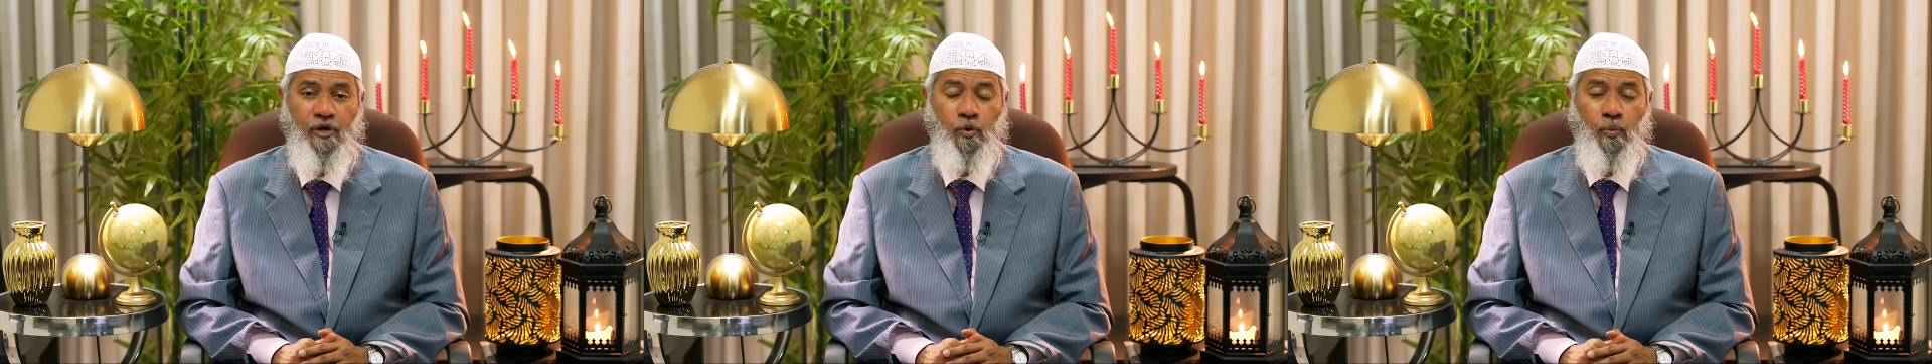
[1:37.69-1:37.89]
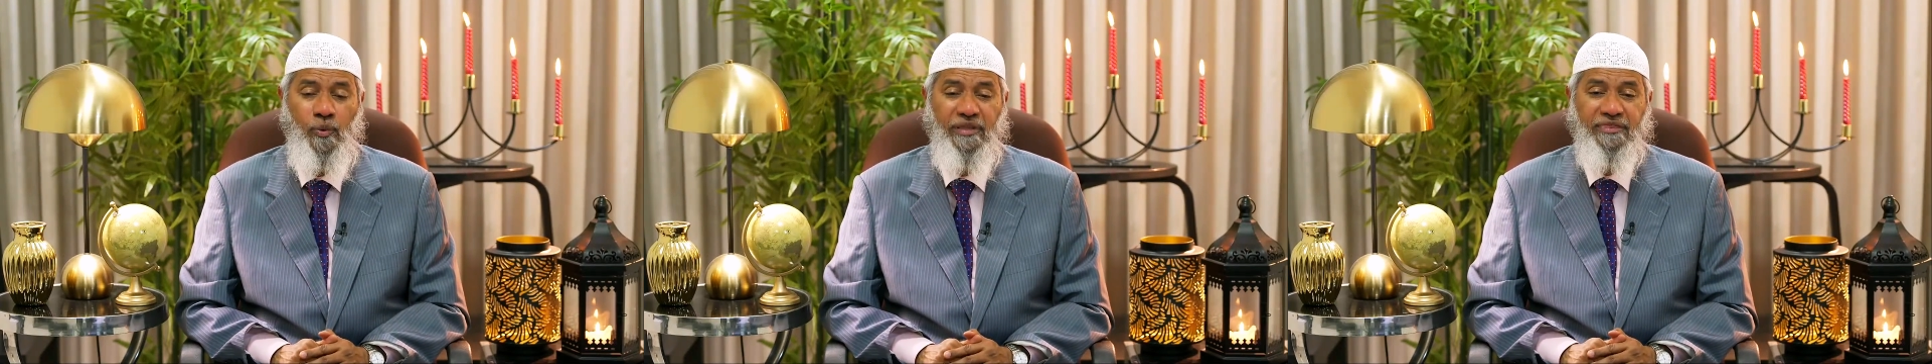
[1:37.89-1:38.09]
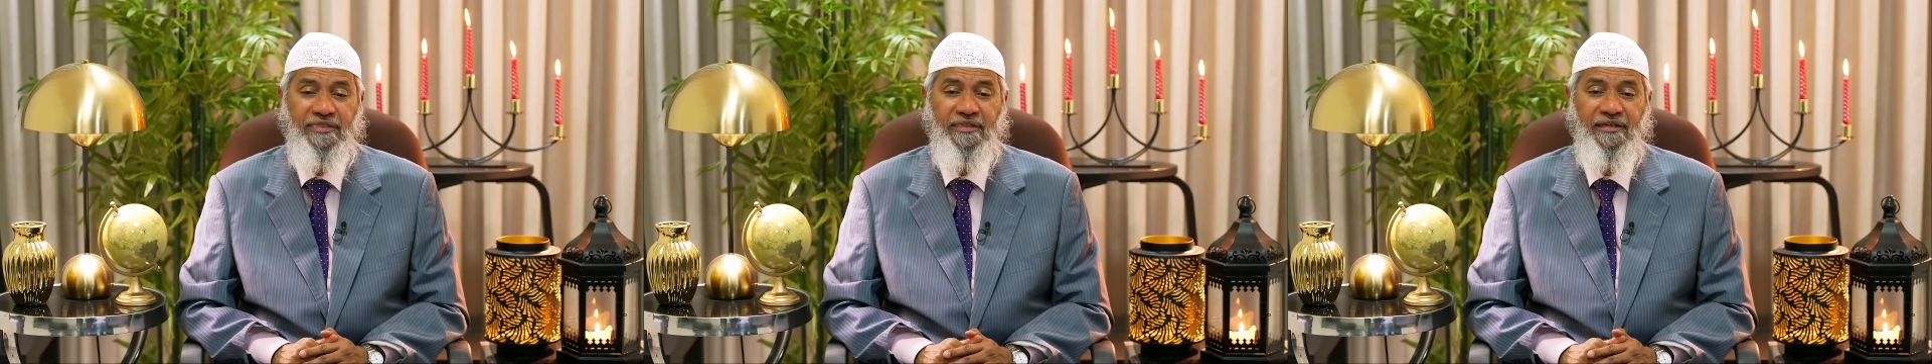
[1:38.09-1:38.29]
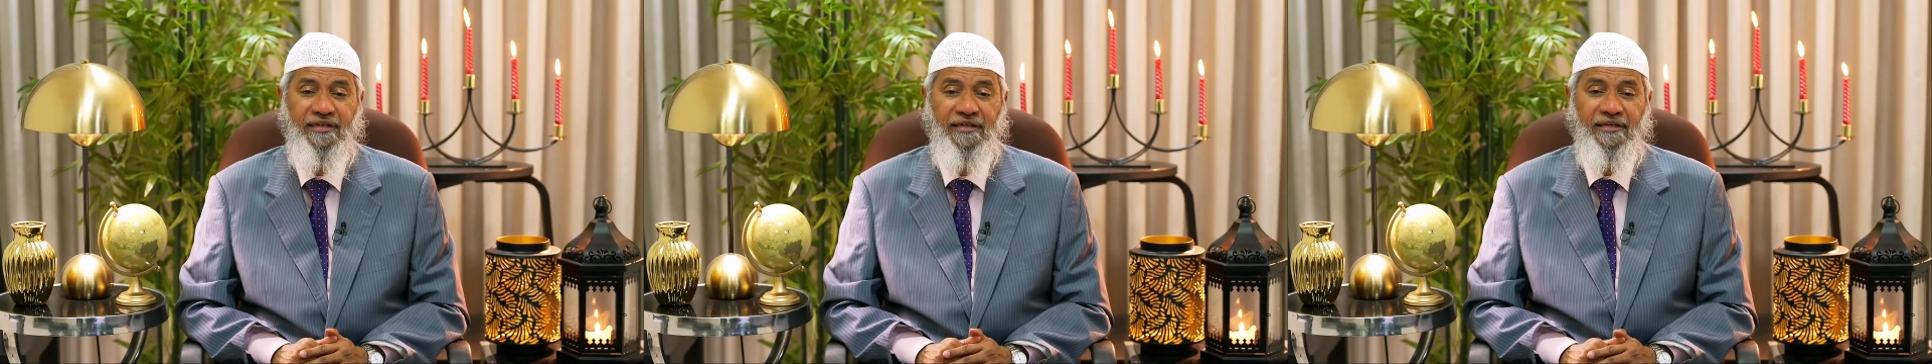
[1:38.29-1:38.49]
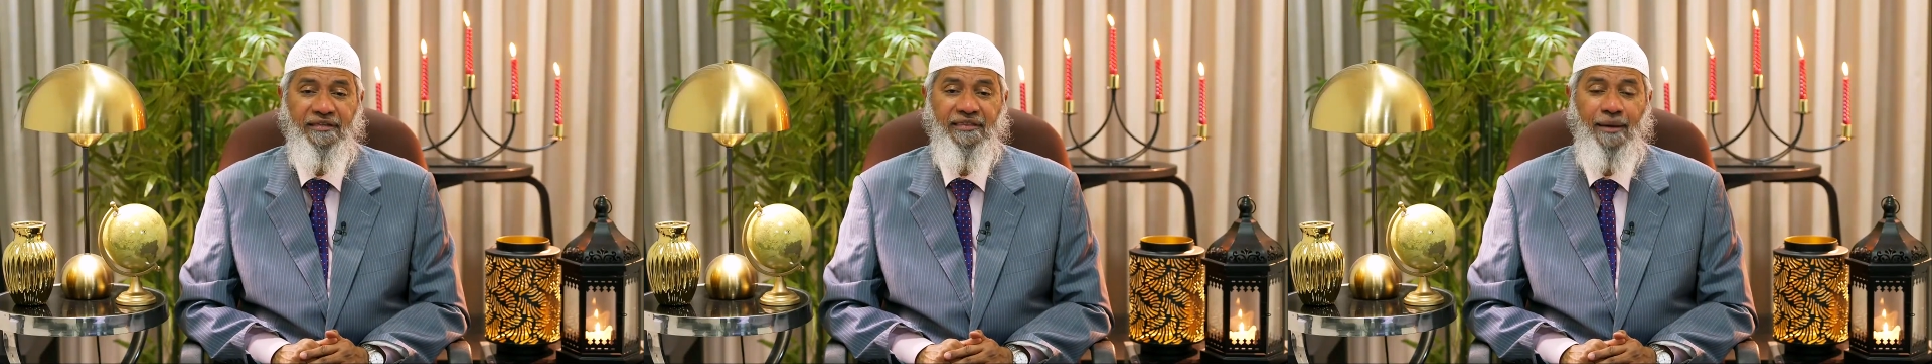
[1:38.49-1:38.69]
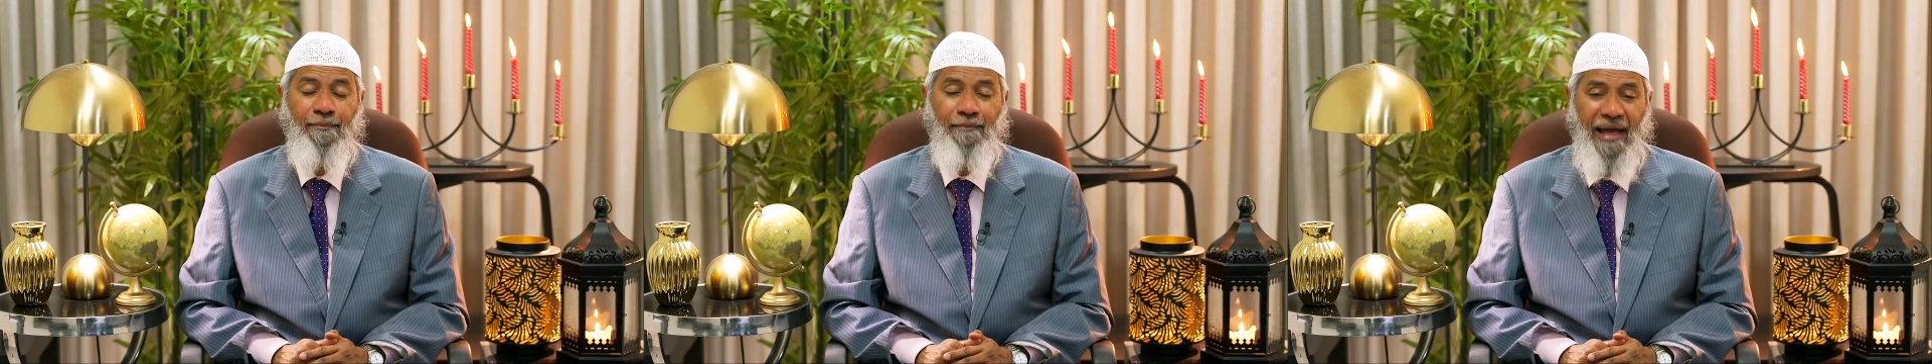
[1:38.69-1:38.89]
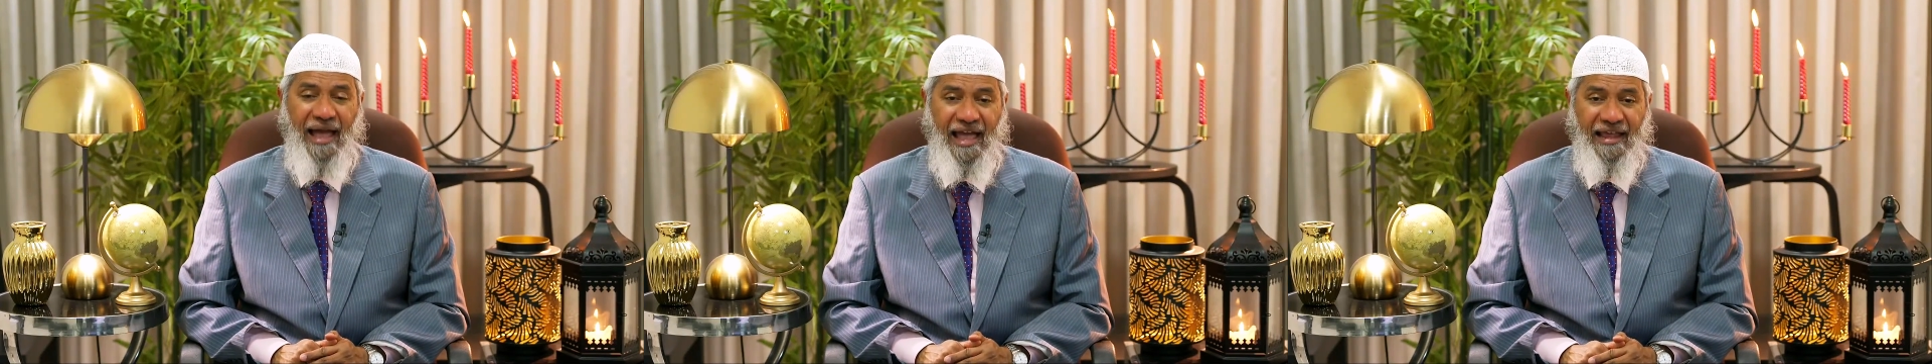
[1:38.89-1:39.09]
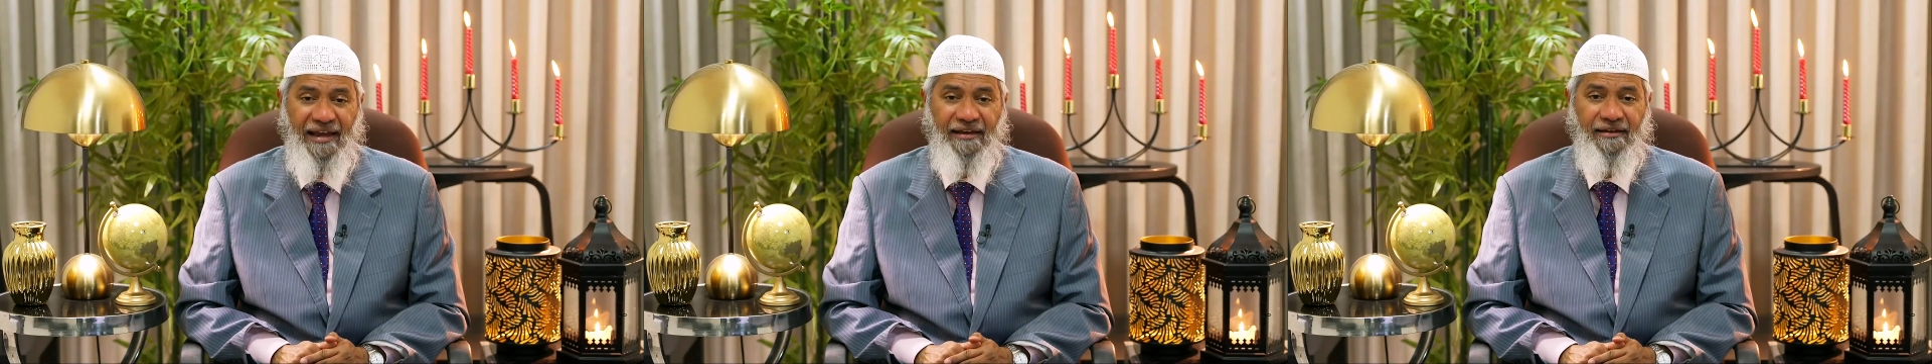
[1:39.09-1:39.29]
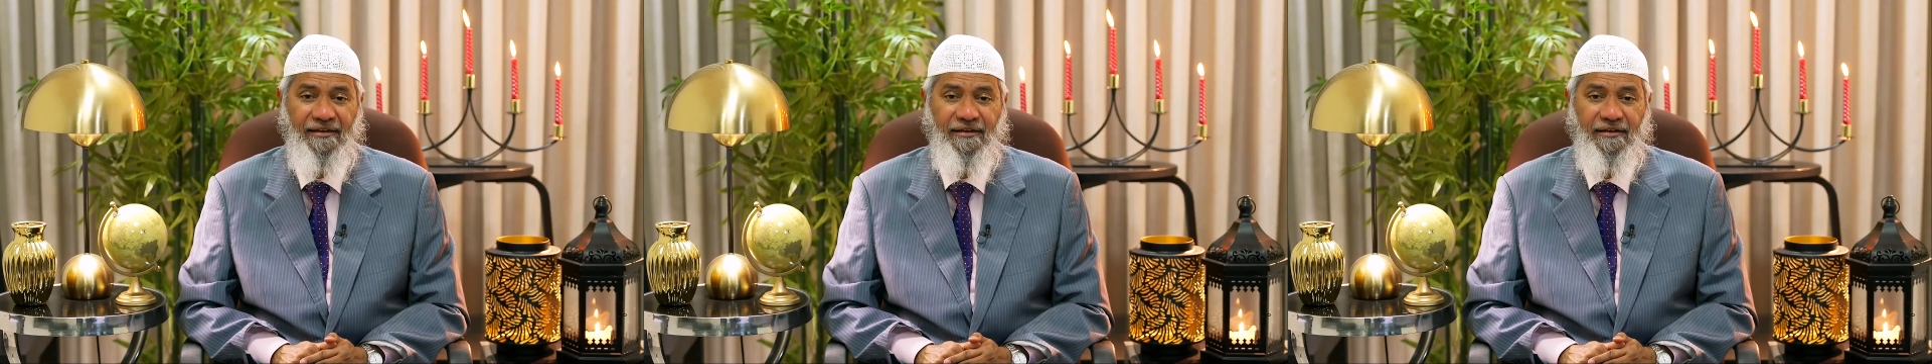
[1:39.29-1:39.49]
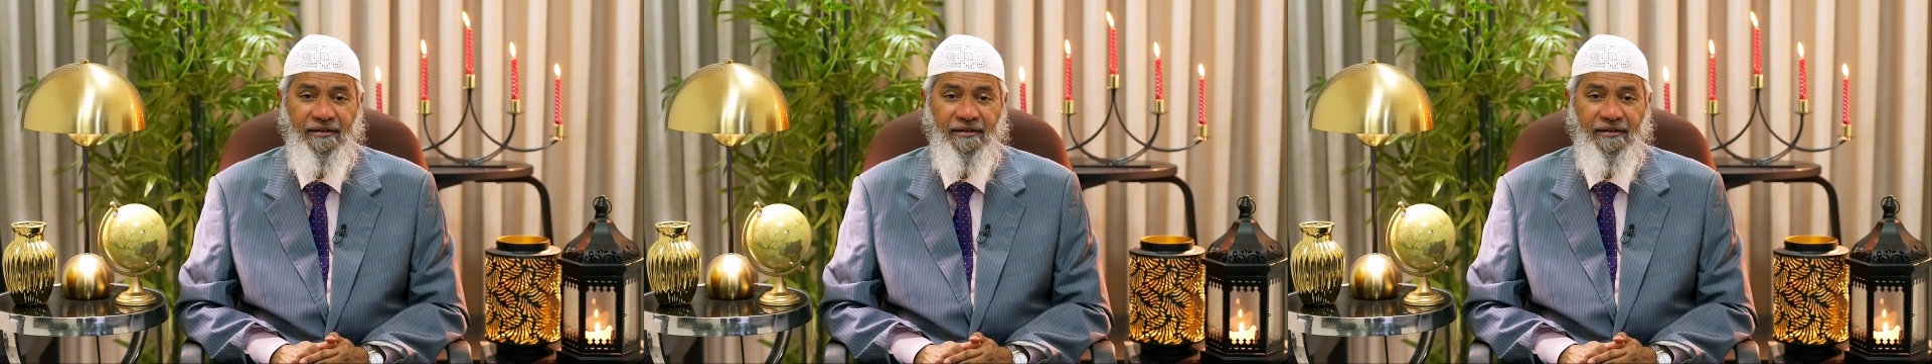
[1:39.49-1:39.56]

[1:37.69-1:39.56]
with the man